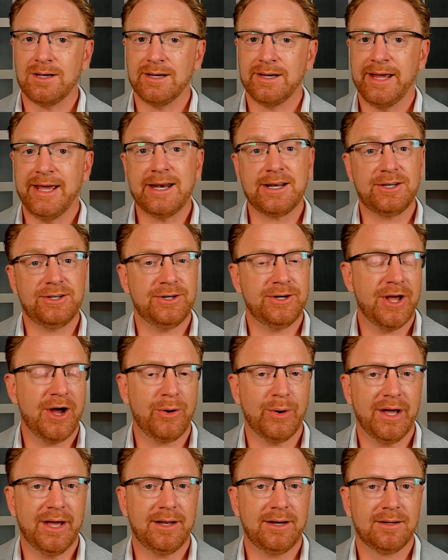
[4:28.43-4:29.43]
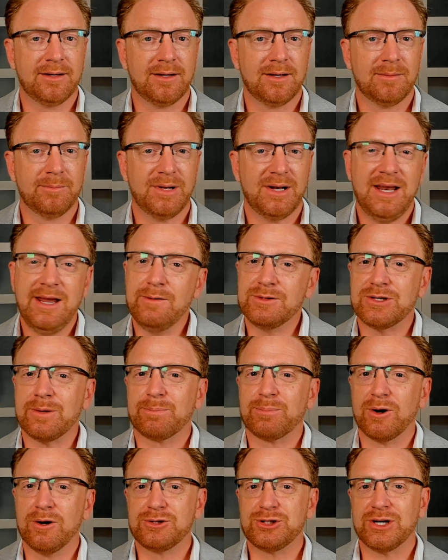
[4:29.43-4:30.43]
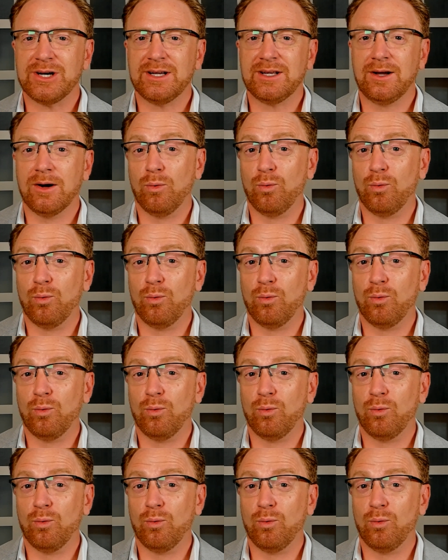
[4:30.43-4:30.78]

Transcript: He didn't know it, but he was approaching